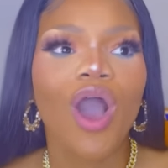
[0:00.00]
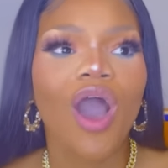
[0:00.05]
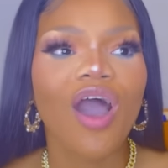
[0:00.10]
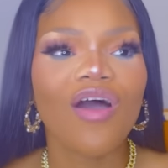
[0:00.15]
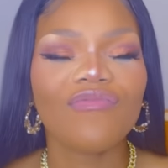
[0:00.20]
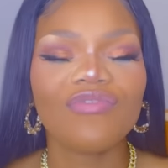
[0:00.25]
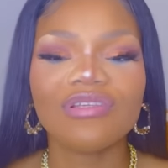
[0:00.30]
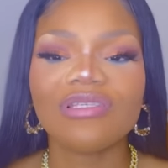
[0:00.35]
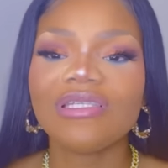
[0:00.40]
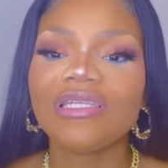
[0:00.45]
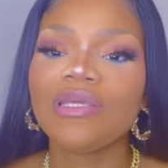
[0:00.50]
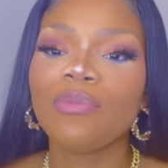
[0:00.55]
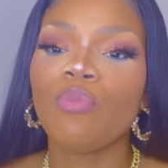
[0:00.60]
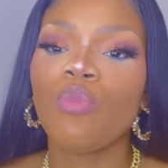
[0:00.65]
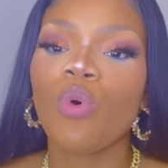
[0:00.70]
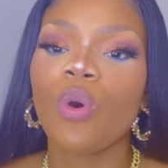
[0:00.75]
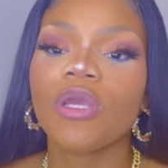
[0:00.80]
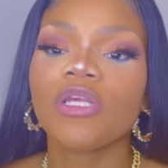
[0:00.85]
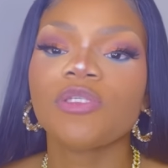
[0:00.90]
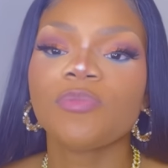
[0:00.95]
Obviously,
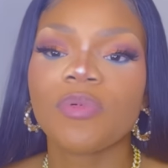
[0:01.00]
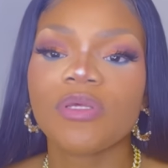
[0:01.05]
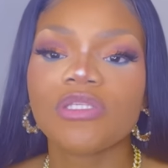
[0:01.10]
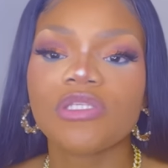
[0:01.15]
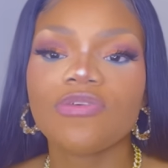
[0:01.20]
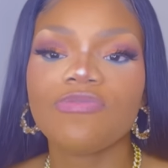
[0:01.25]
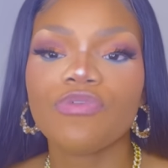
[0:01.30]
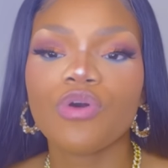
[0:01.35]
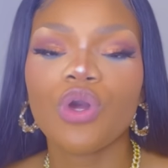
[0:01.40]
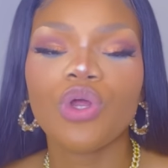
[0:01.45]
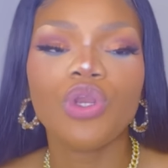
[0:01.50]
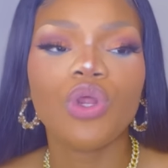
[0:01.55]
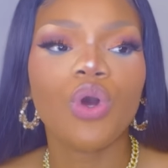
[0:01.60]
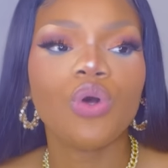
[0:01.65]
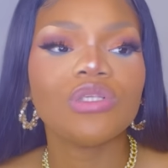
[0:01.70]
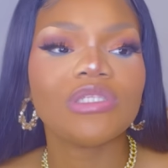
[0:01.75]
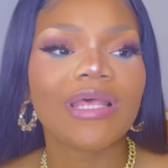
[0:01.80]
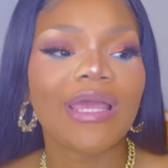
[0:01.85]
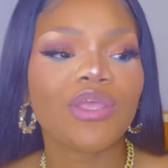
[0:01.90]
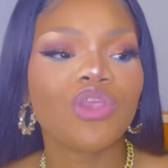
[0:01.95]
more expensive
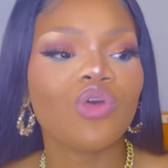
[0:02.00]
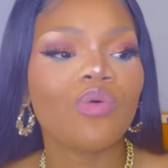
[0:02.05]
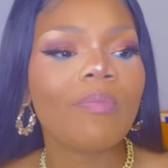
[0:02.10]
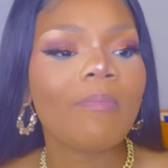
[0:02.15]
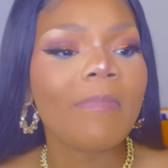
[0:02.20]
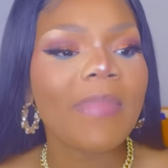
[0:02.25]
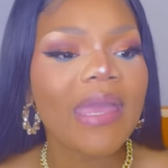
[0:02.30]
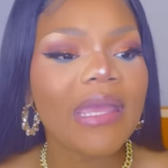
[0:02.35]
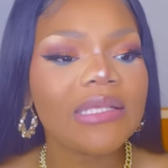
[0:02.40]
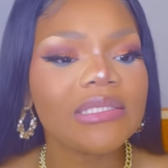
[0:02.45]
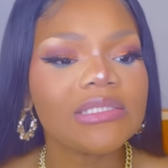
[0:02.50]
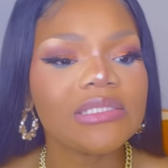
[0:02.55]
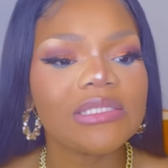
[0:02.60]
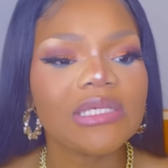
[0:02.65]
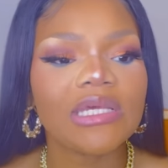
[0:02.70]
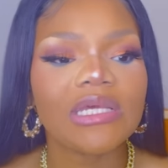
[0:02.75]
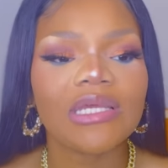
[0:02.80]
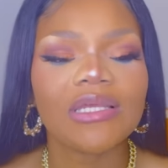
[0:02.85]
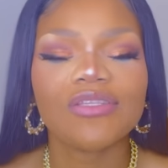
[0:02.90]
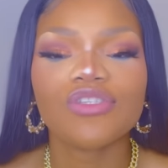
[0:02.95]
colognes like your
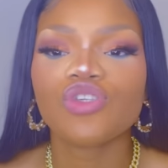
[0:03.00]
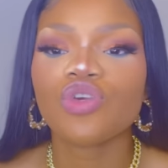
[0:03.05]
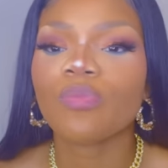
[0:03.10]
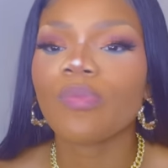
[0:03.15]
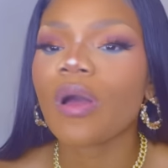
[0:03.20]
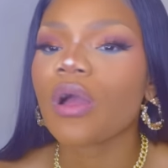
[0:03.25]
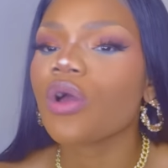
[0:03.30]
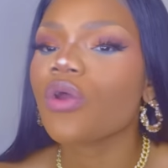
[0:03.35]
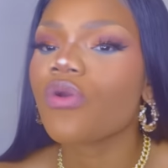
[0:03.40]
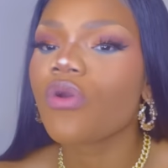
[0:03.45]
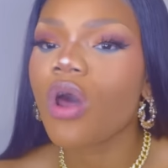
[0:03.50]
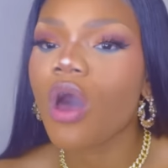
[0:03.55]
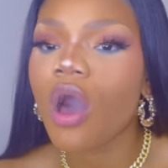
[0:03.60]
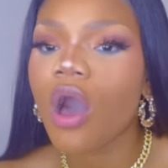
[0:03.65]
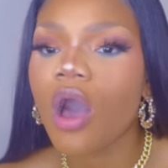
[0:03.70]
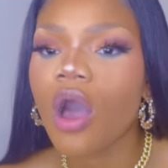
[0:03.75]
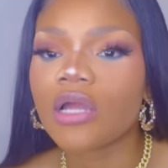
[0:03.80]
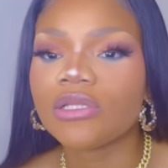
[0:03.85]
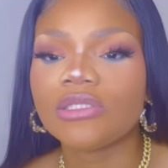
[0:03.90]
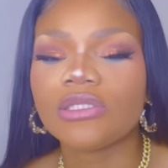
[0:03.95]
Masons, your
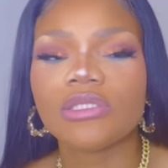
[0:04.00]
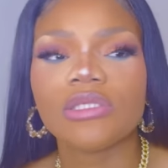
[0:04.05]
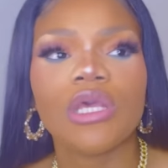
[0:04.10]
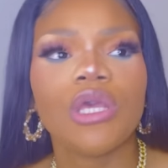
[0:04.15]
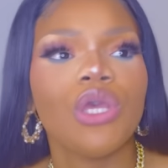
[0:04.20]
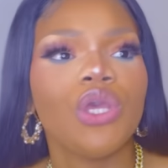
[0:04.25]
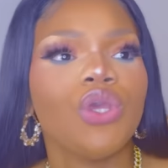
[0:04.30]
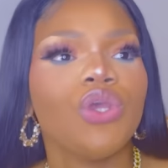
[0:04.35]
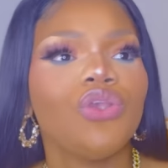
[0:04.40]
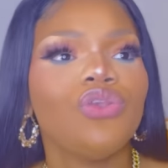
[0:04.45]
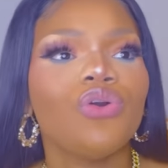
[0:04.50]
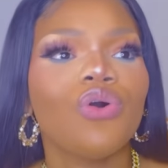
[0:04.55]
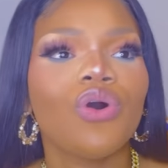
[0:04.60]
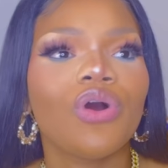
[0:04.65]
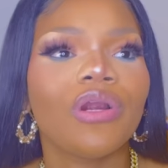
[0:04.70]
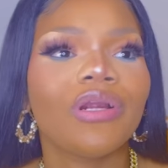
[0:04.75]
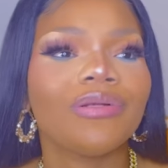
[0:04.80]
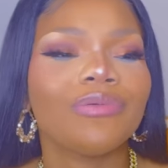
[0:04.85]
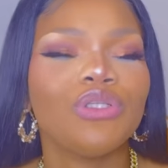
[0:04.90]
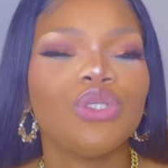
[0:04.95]
Baccarats,
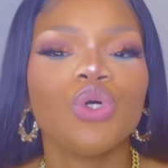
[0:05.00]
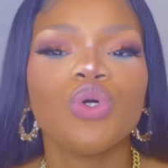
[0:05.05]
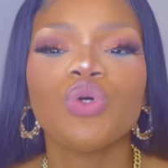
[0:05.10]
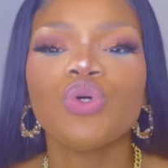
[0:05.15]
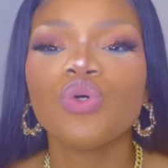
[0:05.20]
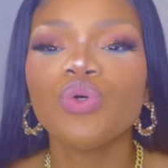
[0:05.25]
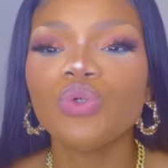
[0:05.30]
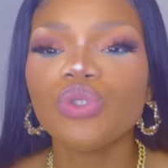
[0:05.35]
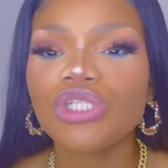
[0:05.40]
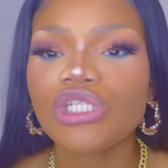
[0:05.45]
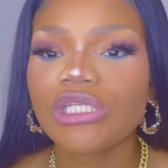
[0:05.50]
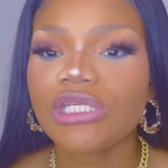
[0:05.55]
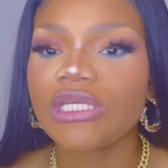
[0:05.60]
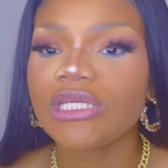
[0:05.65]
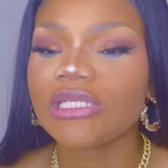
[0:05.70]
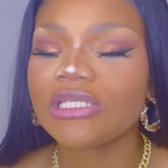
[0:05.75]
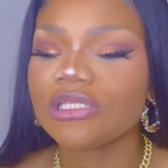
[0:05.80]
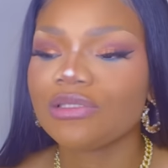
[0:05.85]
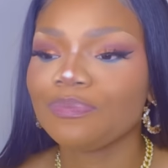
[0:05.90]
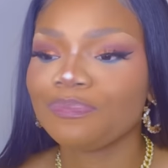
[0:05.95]
your
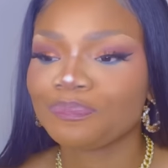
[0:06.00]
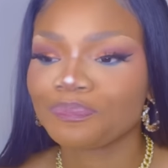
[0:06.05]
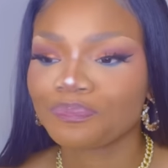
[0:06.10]
Gucci's,